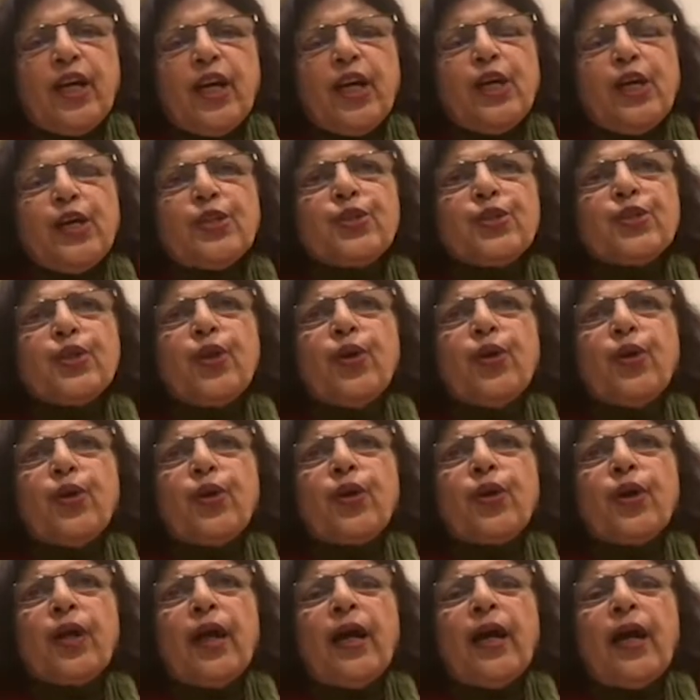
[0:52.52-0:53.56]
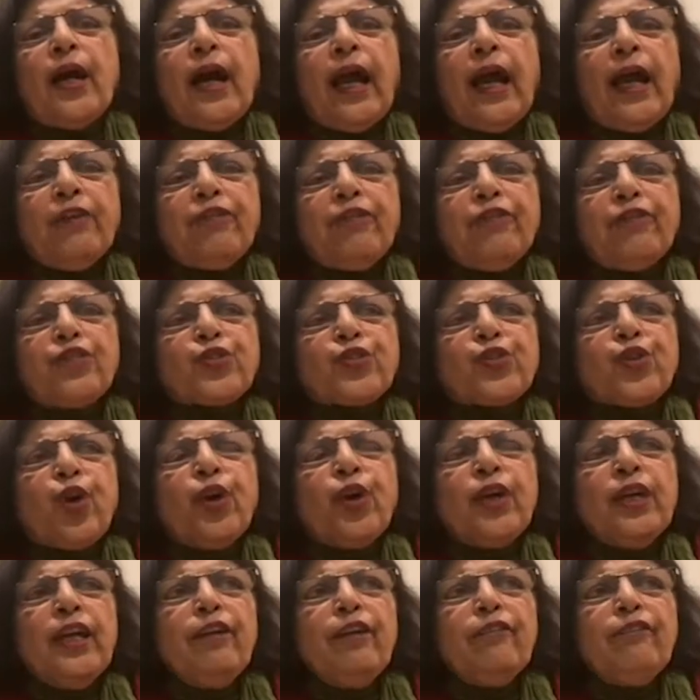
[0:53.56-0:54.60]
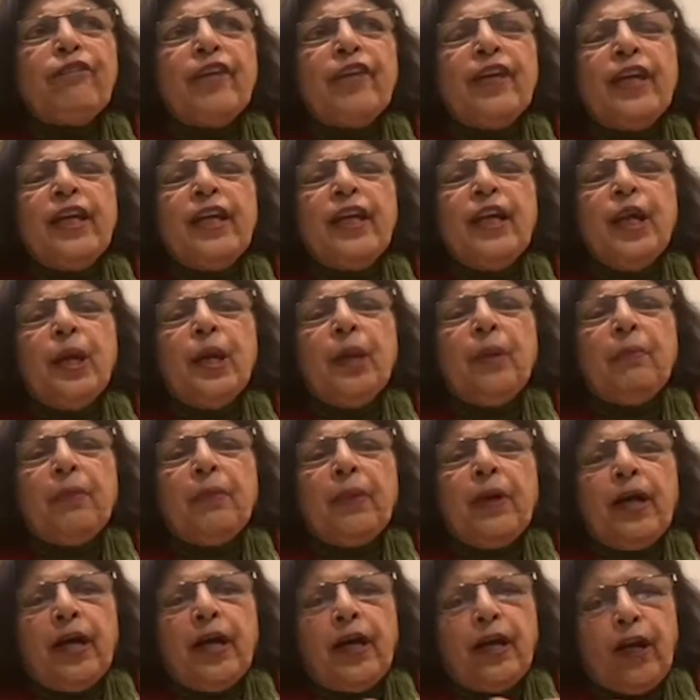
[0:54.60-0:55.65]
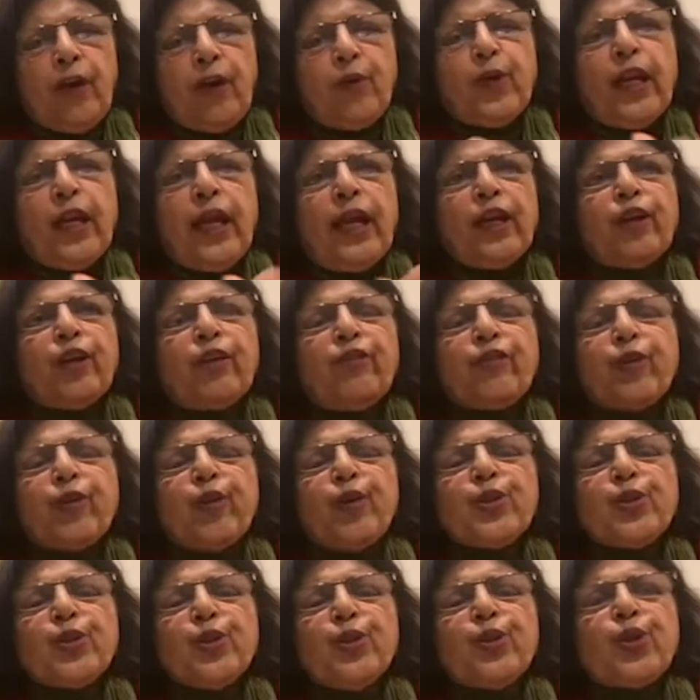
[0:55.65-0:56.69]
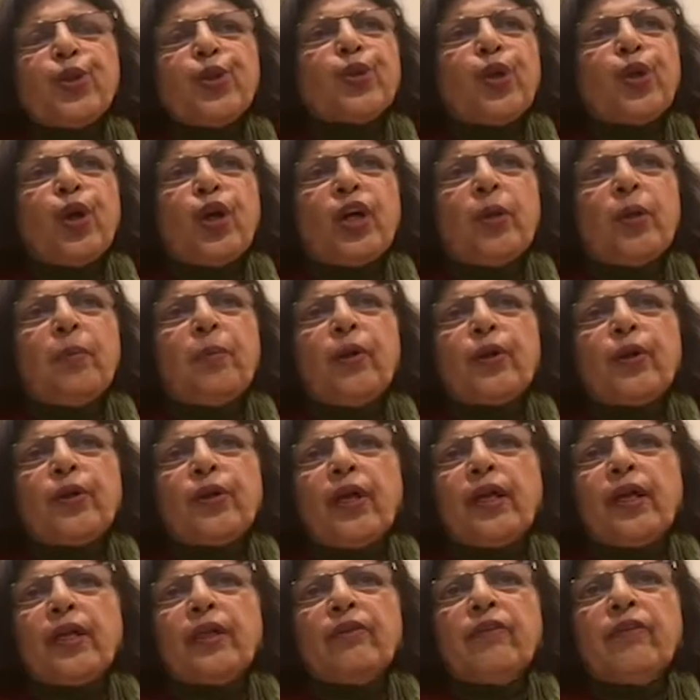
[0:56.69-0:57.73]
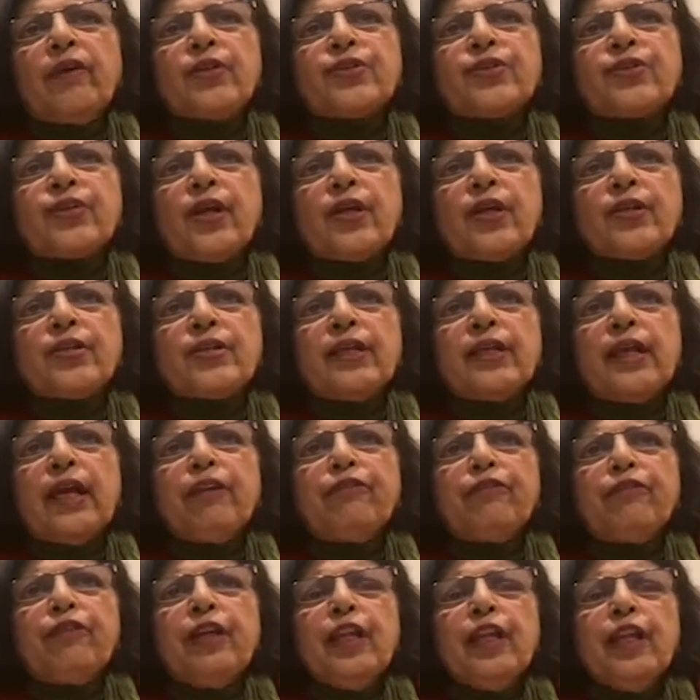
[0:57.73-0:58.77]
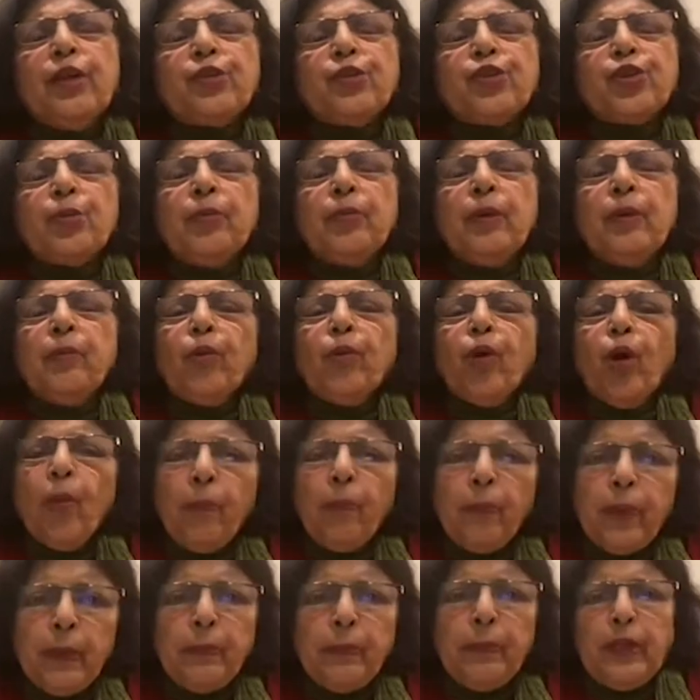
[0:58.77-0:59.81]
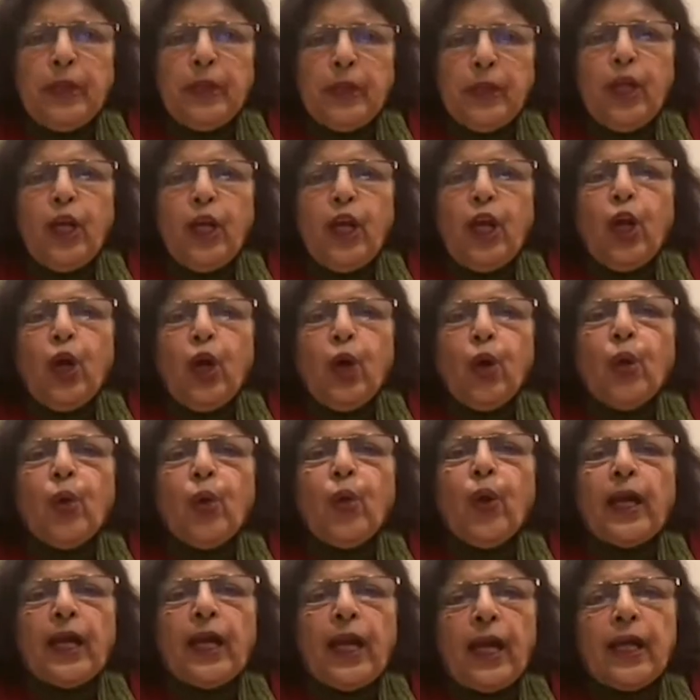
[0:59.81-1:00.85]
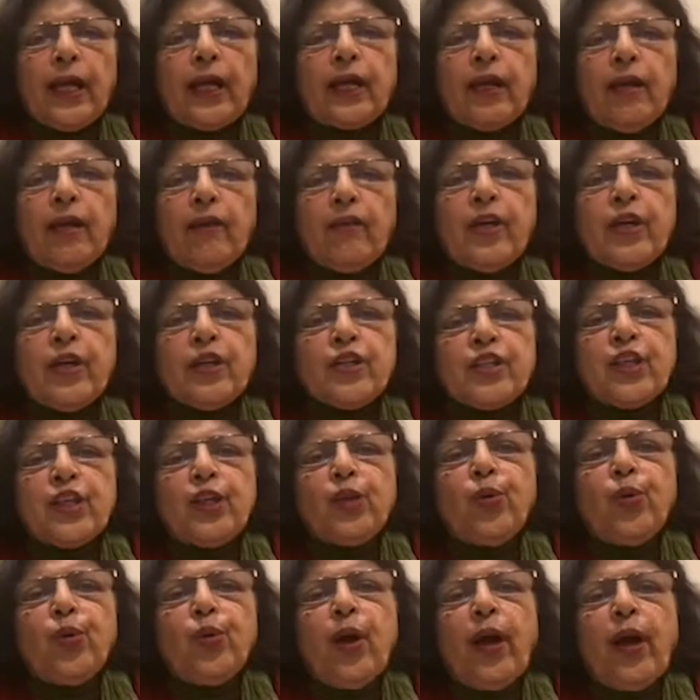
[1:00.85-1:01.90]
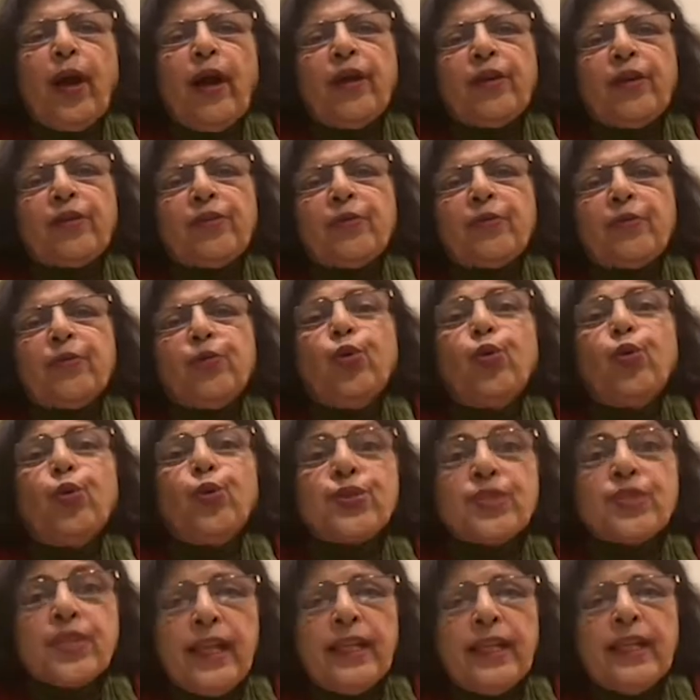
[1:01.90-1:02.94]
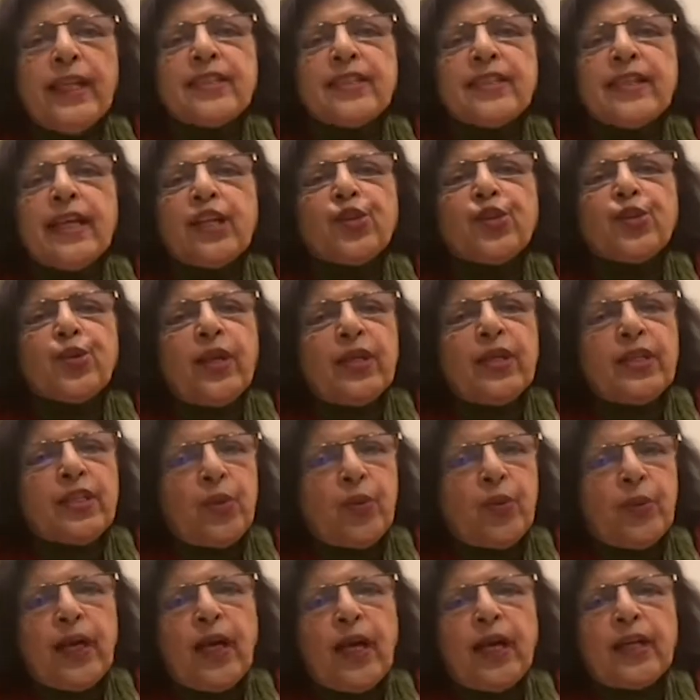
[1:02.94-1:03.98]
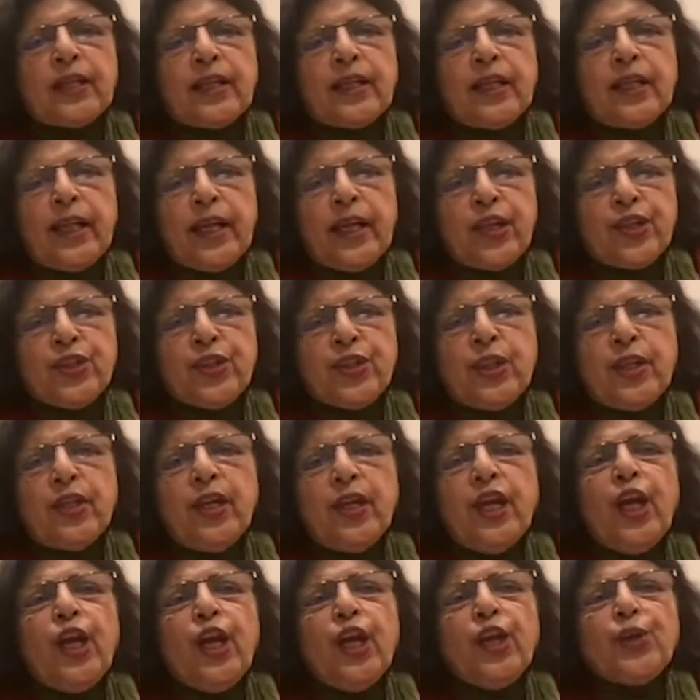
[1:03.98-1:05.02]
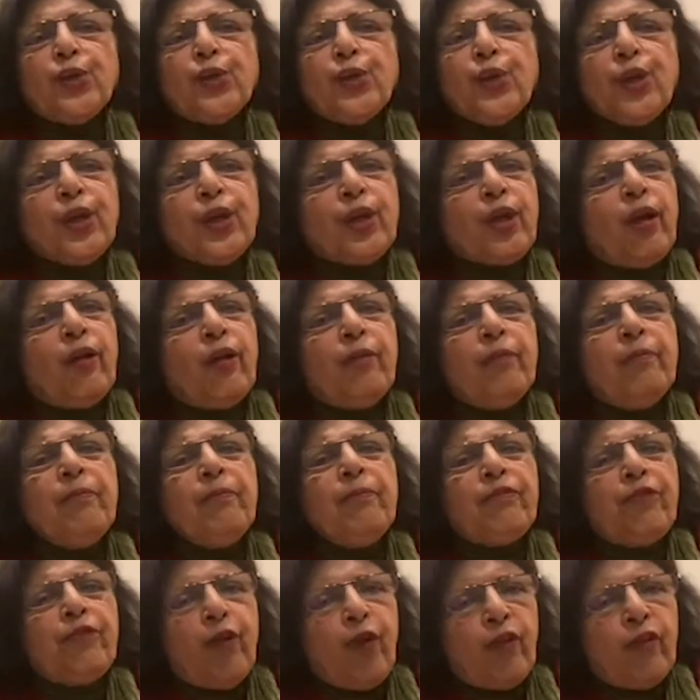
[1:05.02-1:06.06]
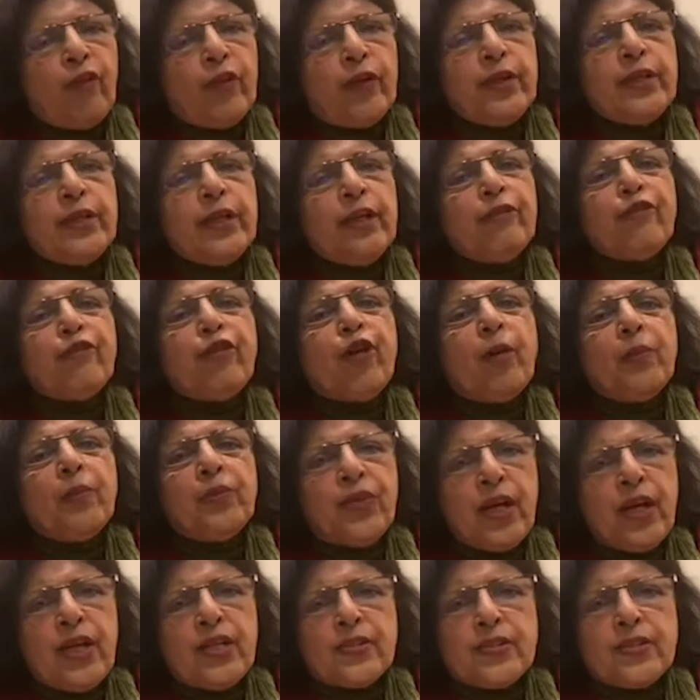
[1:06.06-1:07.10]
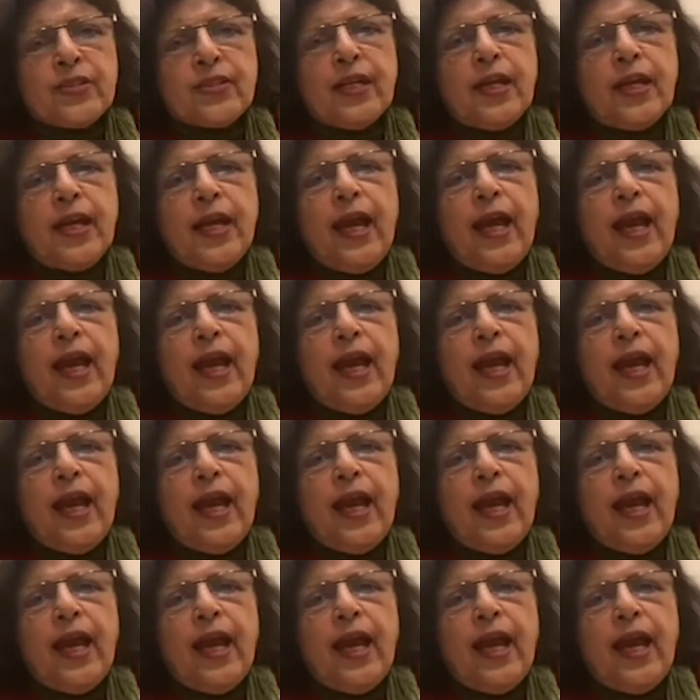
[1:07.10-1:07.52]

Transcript: So I strongly feel, I would like, of course, you to talk about Arnavas Trust. And I feel there should be more people who are art lovers who say they're saturated with art collection should come forward and form trust.